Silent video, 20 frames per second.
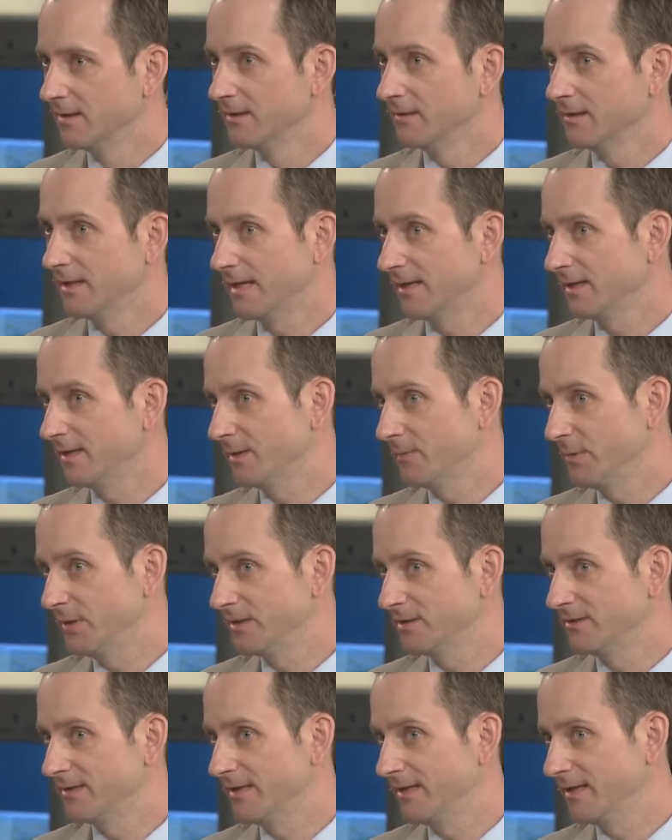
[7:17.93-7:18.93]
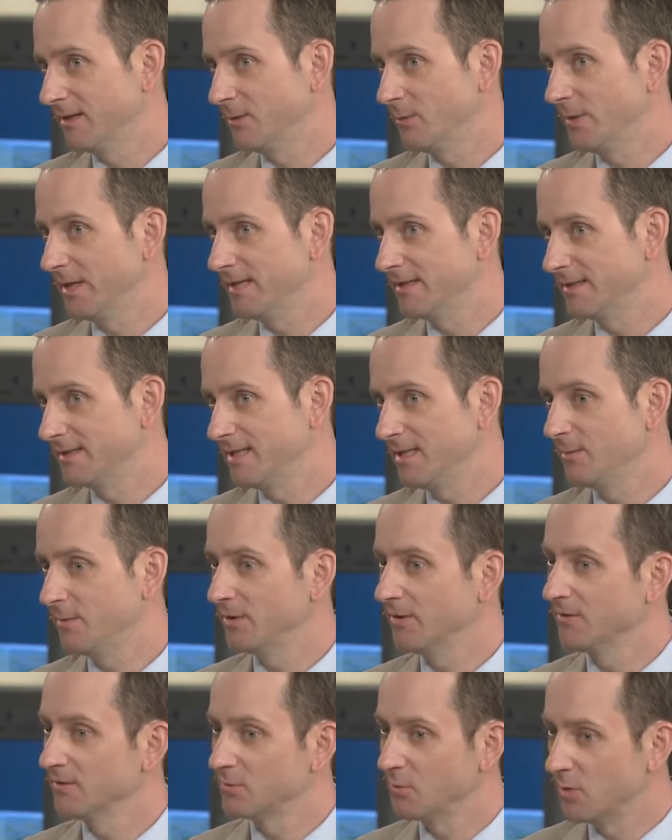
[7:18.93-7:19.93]
lot of companies are taking a wait and see, but
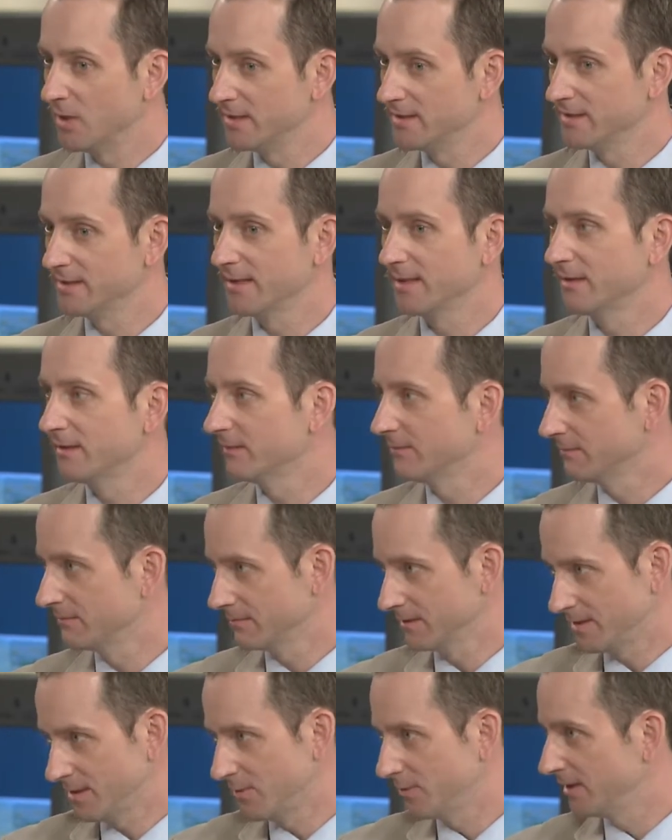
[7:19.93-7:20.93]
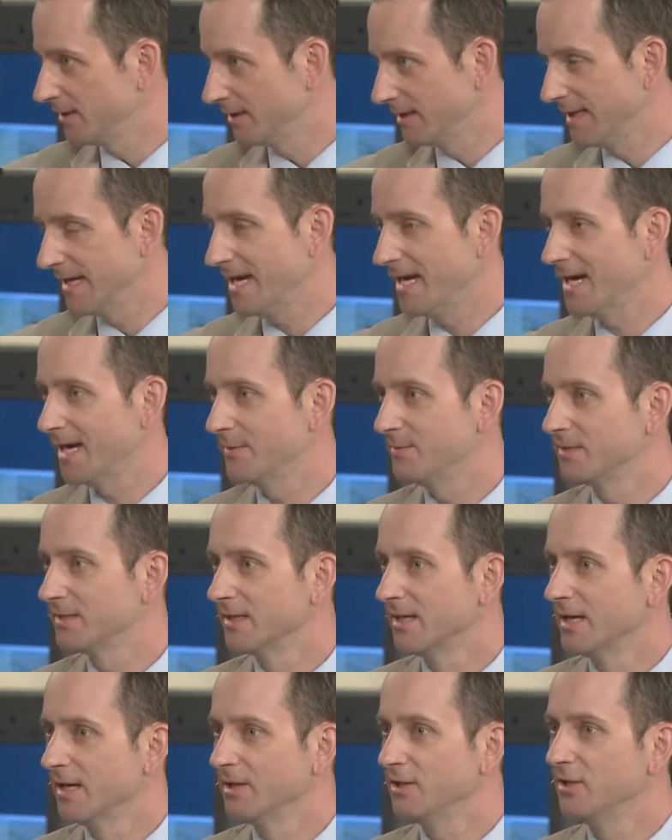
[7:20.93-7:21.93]
those ones that are going to the labs,
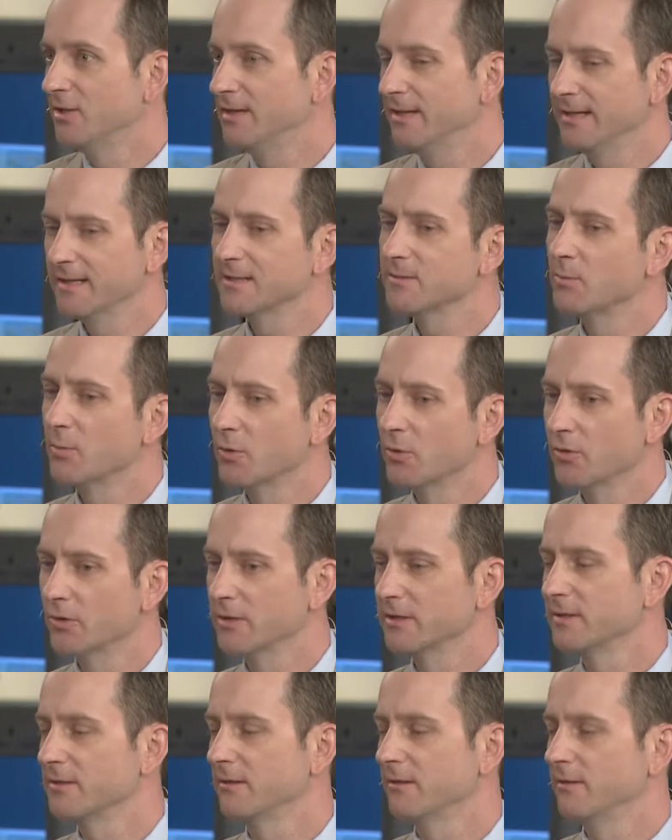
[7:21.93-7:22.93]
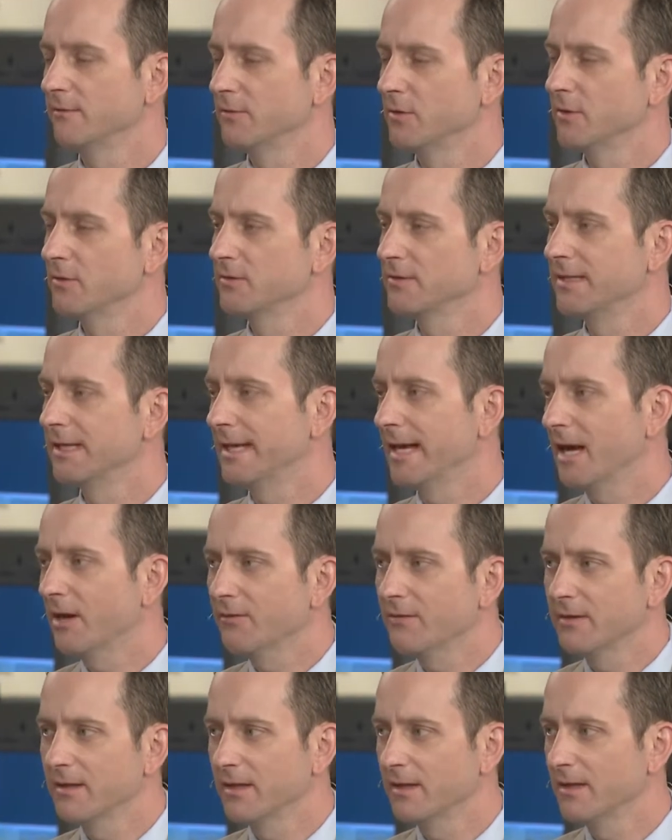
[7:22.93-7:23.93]
do you think as more of those get
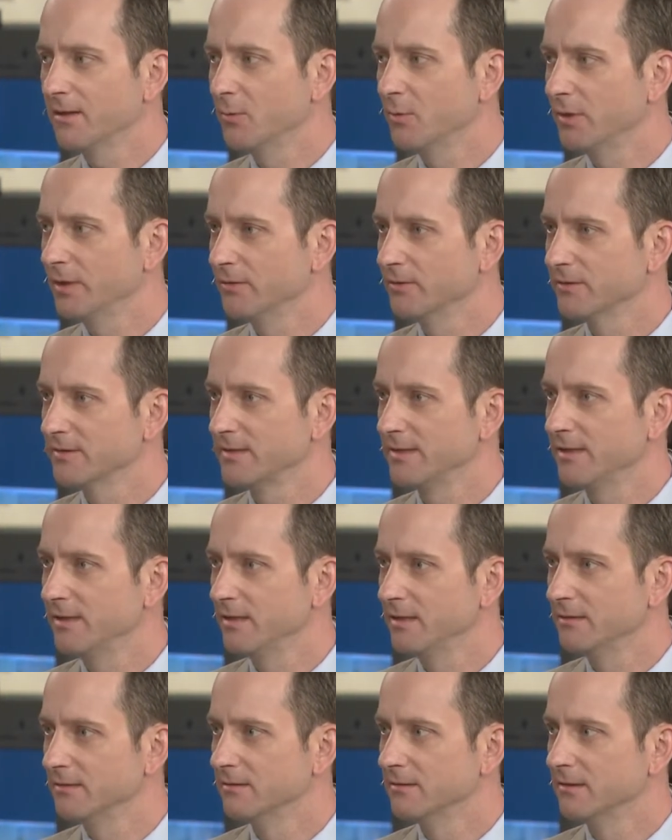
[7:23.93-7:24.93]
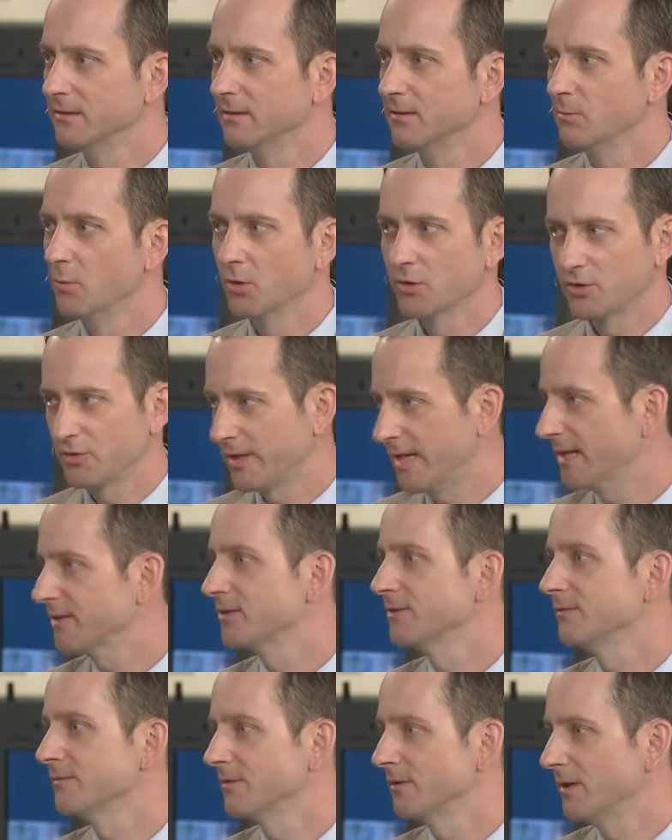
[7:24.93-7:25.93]
out there, we'll see more
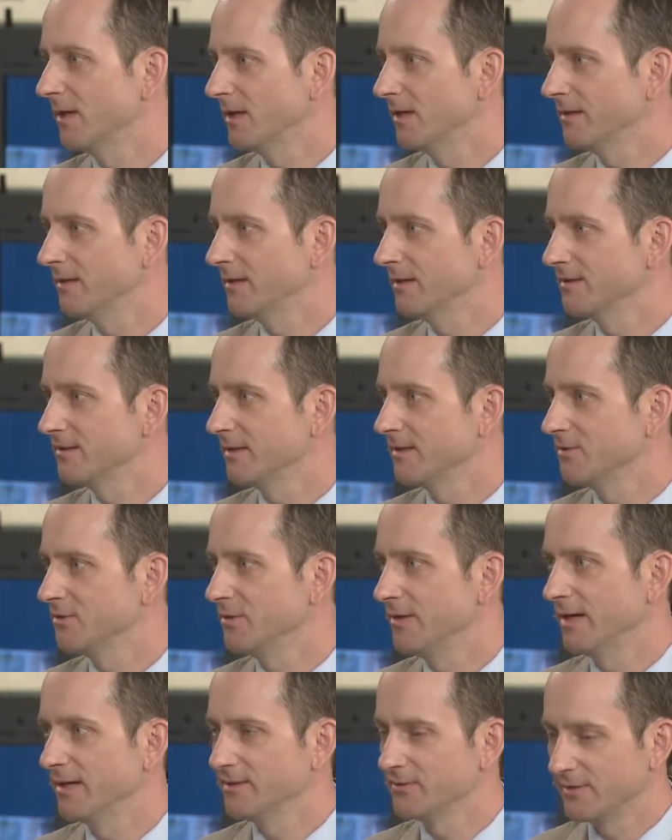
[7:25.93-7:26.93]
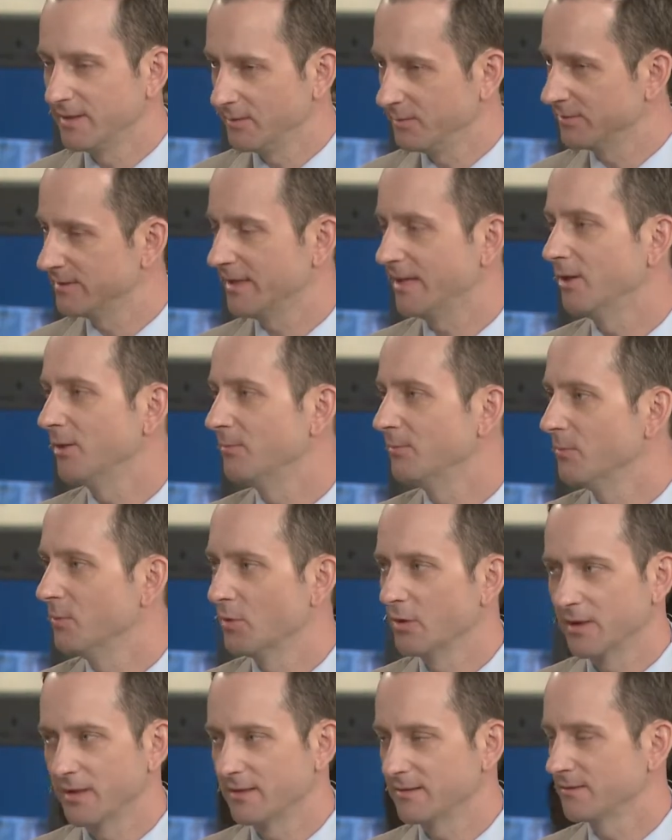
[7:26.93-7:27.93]
traction for HANA as you guys are able to help
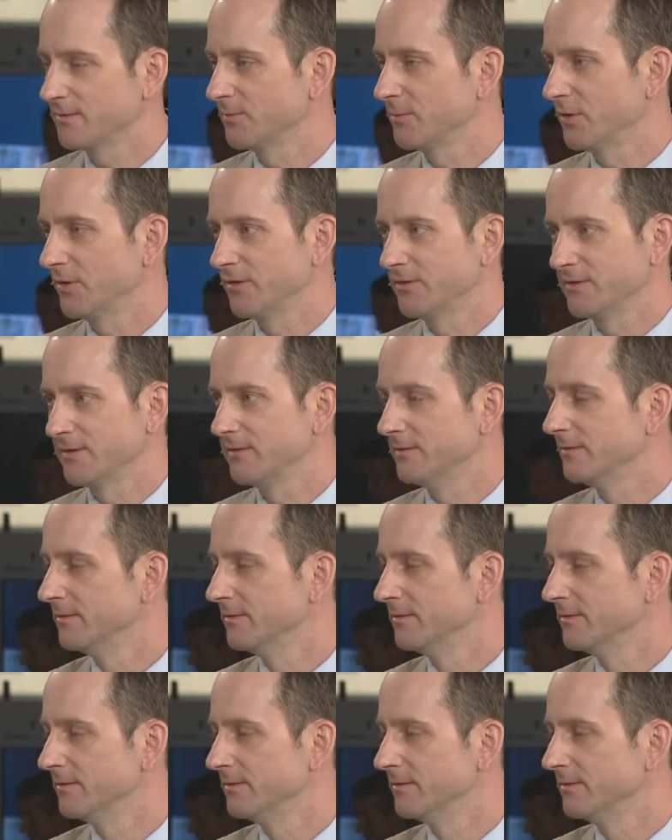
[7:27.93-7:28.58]
more customers? And